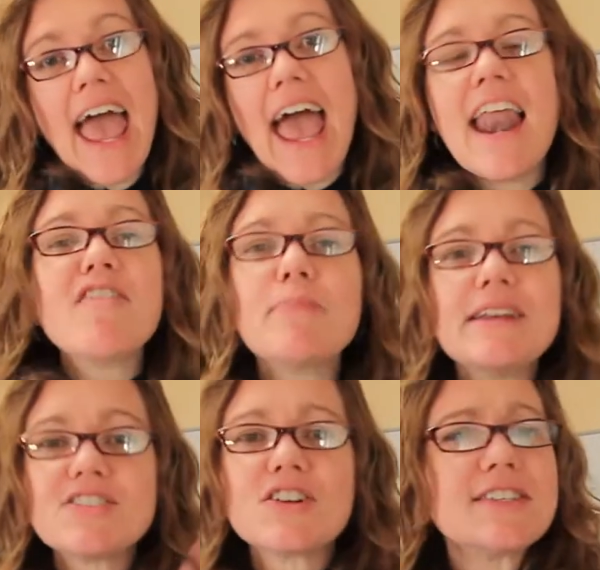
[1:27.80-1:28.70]
and
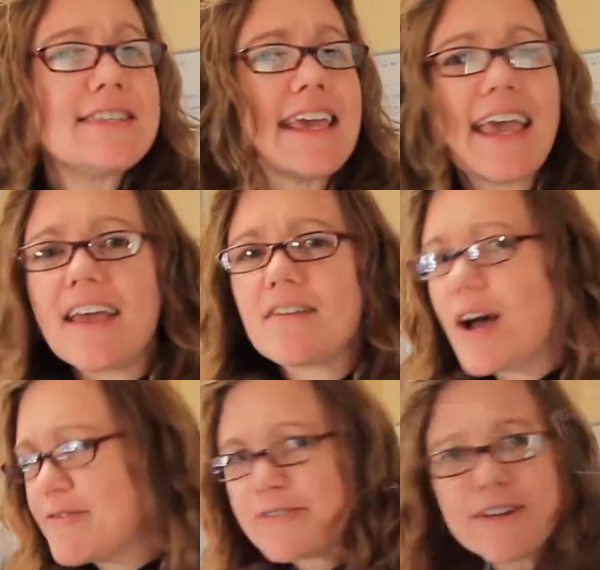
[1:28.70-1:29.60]
everybody starts thinking
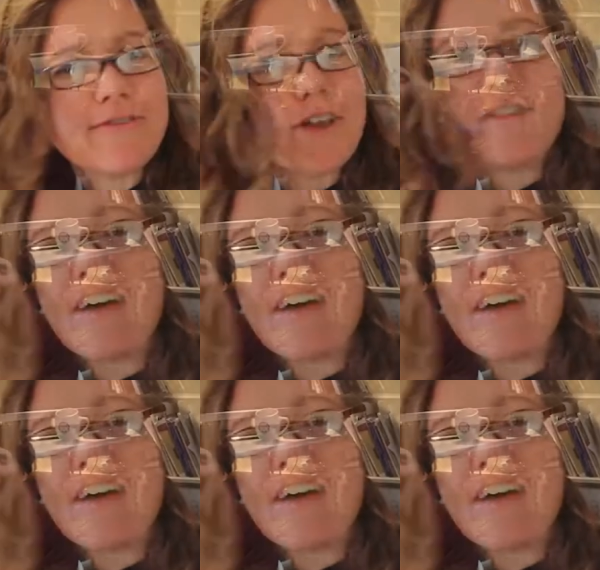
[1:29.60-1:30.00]
a free flow of